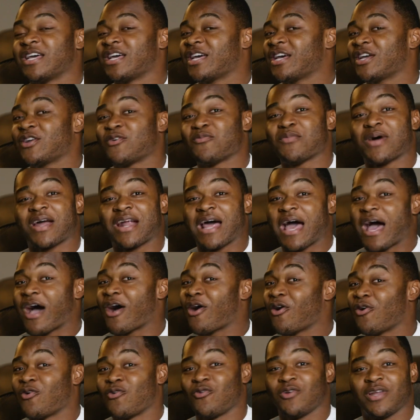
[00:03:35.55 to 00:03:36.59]
it don't matter how
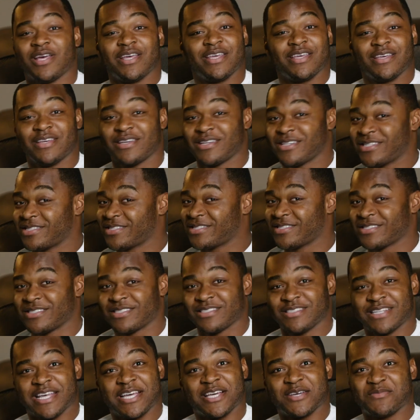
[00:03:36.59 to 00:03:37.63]
old they is.
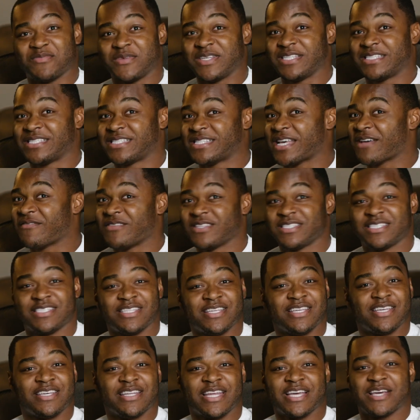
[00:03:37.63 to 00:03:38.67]
They could be
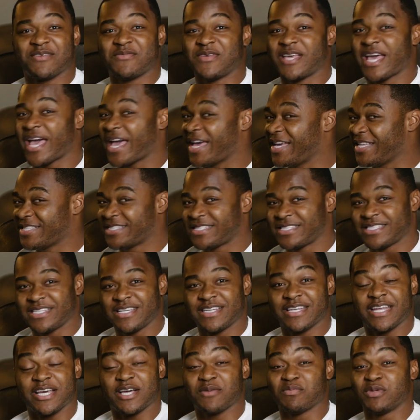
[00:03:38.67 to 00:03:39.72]
17, they could be
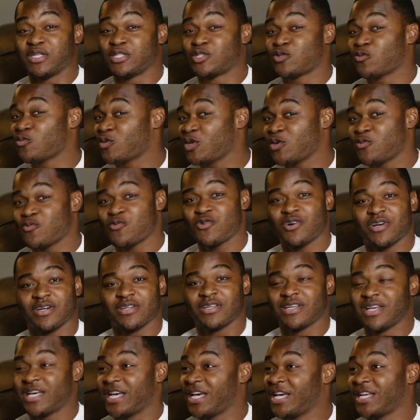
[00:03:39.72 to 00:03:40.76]
18, they could be 21.
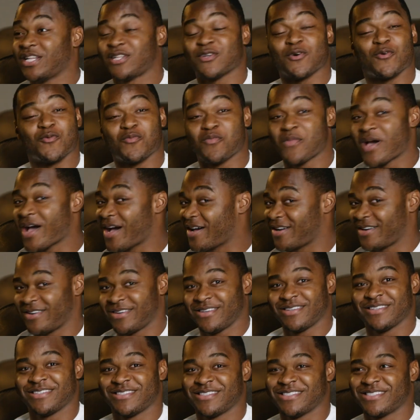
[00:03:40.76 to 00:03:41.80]
It don't matter.
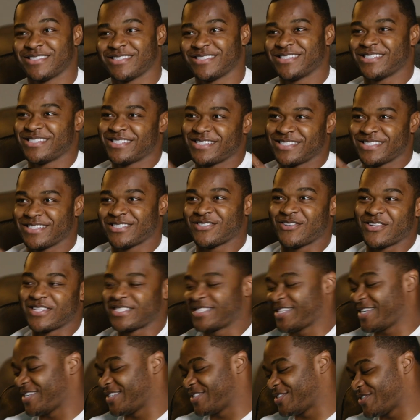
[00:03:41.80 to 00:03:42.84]
So let's
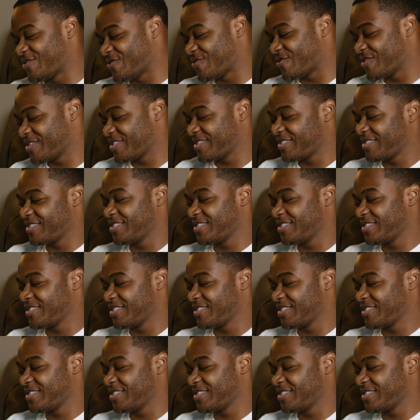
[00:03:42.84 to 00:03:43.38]
get into it.